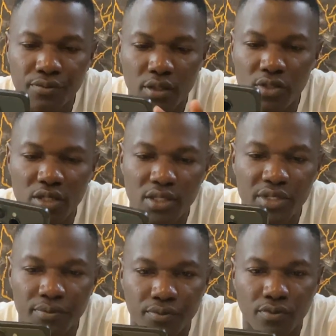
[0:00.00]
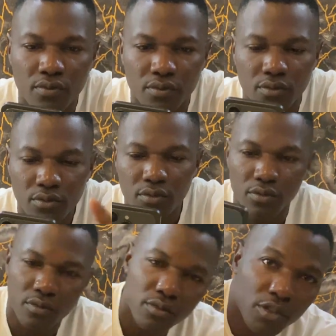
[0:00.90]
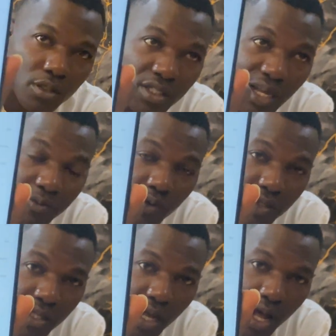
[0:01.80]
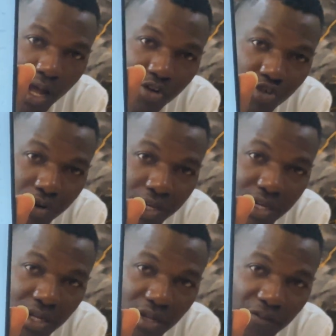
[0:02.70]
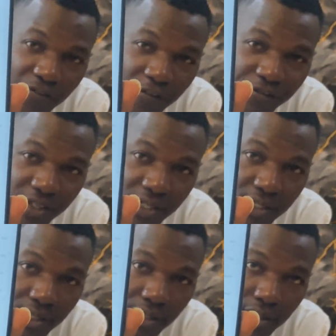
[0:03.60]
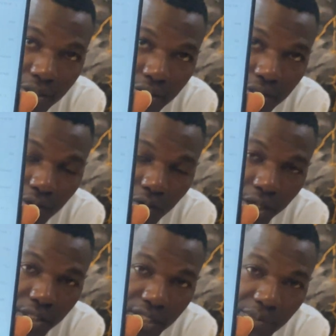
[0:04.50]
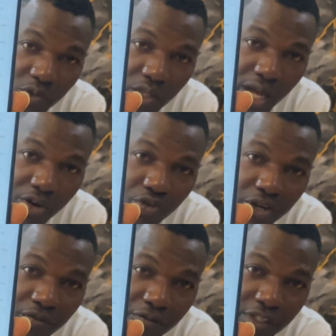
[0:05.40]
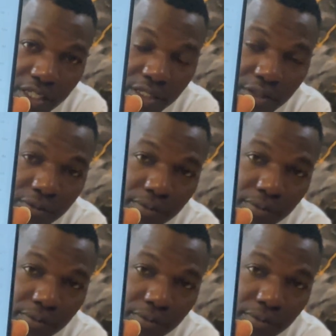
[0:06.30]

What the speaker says: It comes with Android 15. Okay, it comes with Android 15.